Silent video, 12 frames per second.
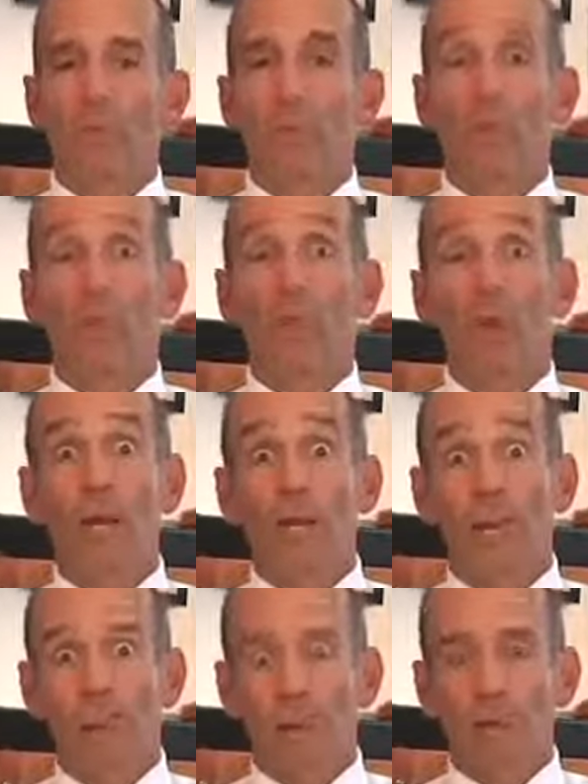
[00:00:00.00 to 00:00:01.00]
So
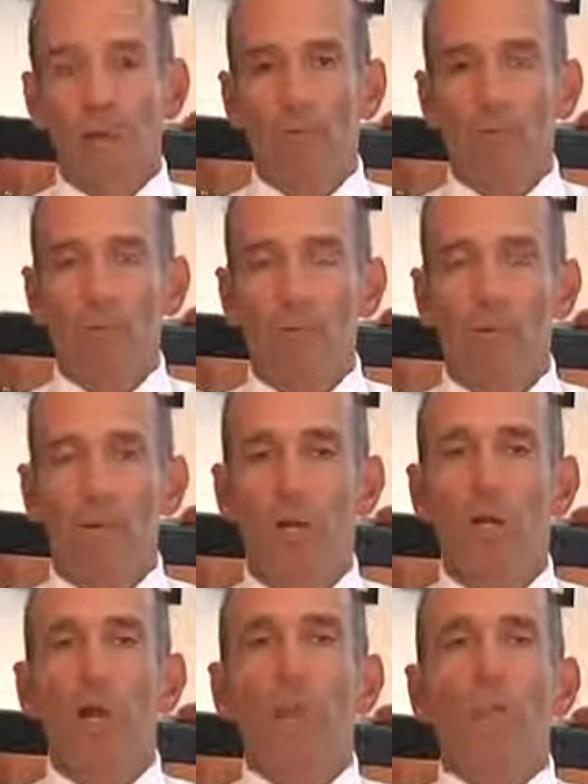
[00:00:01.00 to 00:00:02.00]
avoid that one for sure.